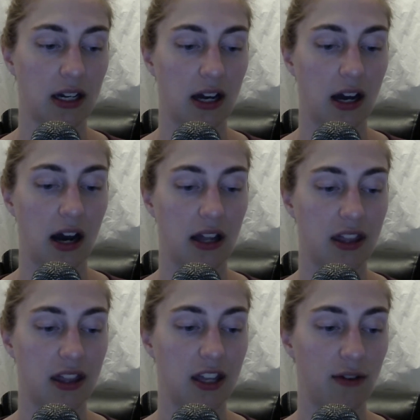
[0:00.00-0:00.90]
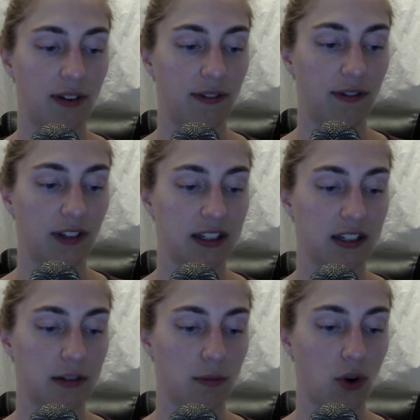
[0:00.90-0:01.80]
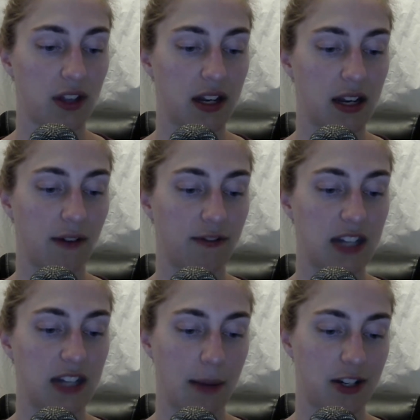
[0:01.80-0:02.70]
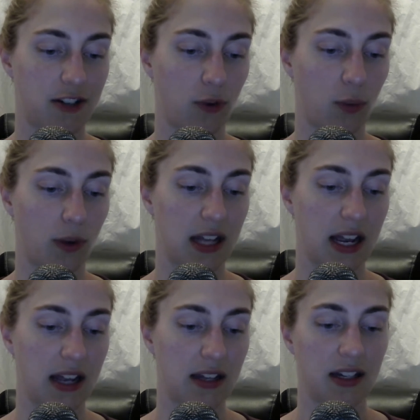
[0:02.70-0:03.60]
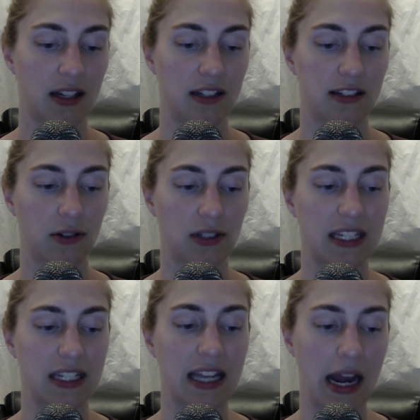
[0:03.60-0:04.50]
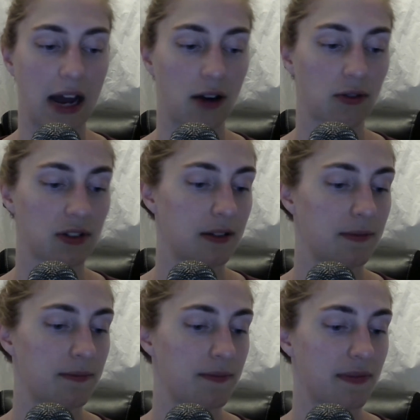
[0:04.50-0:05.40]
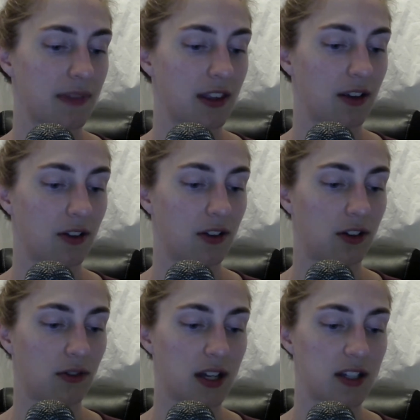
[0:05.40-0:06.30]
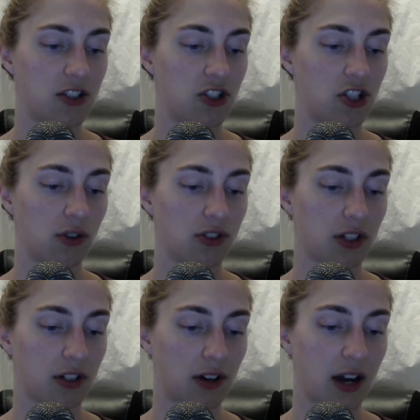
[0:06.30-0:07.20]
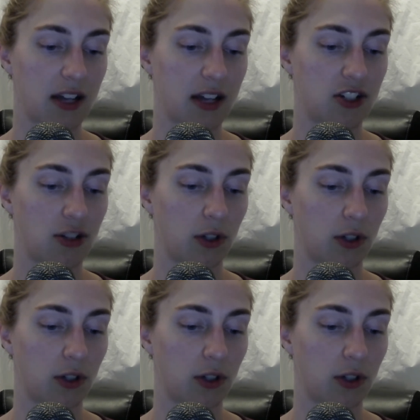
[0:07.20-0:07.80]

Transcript: I think you've inflicted more than enough damage for one day. Now get out! Grace choked on a cry as she whirled